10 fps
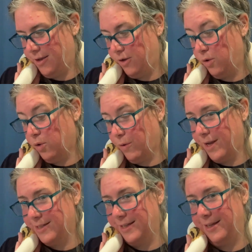You're
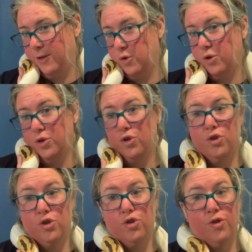crazy. You're
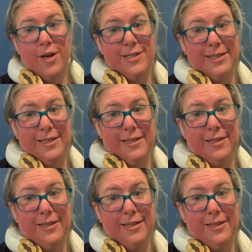just crazy.